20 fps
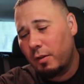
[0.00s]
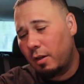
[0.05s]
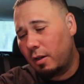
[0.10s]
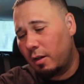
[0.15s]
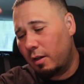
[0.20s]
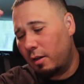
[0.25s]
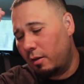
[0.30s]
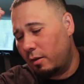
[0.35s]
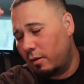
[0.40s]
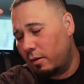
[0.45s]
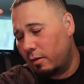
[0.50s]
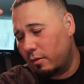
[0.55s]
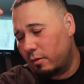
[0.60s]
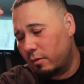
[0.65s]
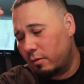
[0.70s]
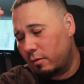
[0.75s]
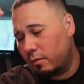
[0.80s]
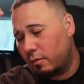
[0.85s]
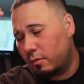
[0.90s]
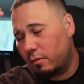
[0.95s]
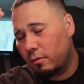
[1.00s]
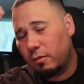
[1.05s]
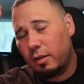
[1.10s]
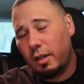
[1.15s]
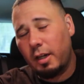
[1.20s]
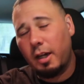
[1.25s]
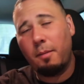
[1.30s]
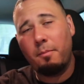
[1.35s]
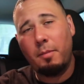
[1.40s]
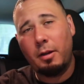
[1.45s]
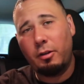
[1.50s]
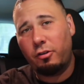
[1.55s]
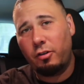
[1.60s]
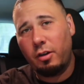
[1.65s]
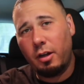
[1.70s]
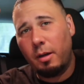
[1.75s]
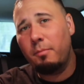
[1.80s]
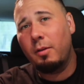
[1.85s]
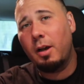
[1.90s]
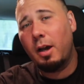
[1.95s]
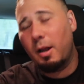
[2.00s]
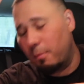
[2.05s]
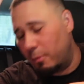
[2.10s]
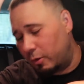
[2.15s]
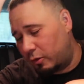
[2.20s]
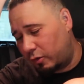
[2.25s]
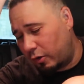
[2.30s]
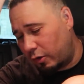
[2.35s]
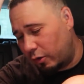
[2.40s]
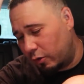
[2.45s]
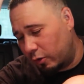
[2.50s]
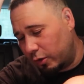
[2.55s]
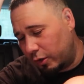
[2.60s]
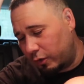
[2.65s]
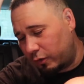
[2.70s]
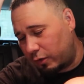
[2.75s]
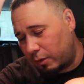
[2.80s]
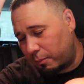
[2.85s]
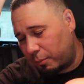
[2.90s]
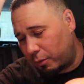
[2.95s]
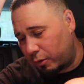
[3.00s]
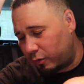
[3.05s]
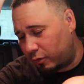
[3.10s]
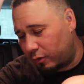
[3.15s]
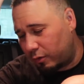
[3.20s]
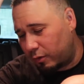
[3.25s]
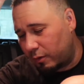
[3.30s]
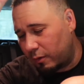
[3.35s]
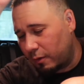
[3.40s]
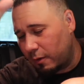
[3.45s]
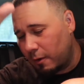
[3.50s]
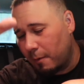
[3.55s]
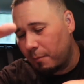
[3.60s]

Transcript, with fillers: And like I mentioned, I'm not a materialistic person.